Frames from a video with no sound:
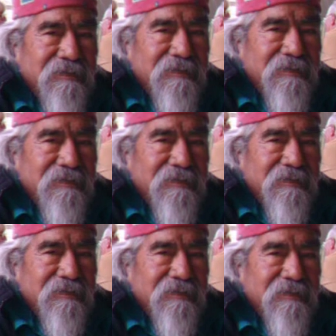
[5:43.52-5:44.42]
He's
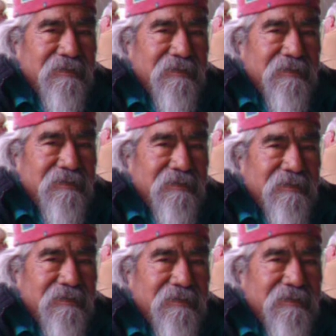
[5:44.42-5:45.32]
traveled the world,
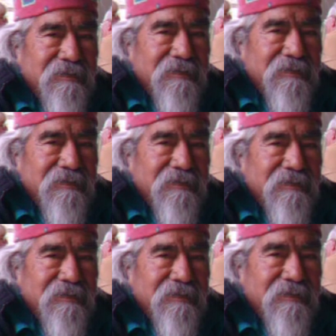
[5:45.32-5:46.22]
he's met the Dalai
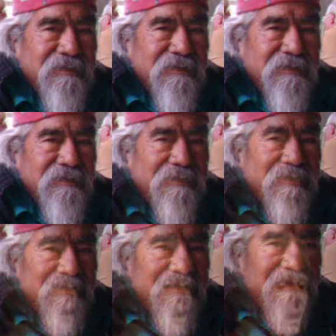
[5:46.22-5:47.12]
Lama,
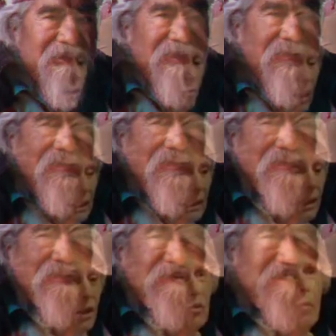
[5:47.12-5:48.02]
and when he
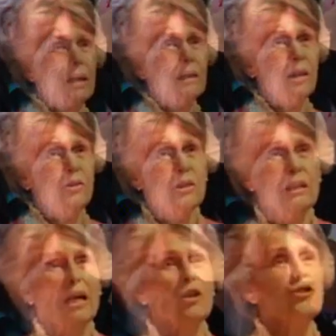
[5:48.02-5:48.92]
heard of my close
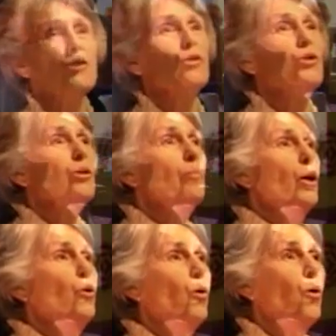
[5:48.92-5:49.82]
connection to the
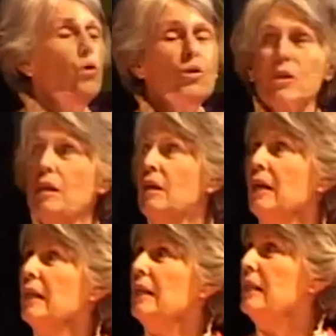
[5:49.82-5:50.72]
Mohawks,
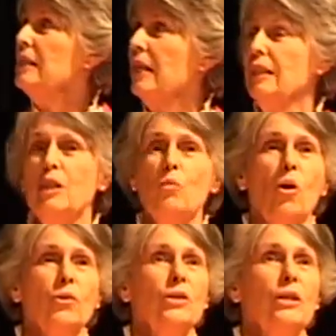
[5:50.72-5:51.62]
he said he
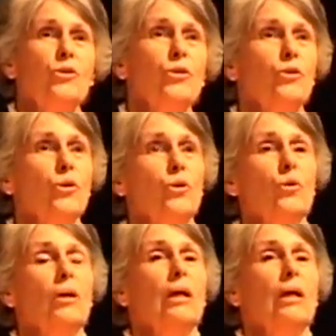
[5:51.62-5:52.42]
wanted to do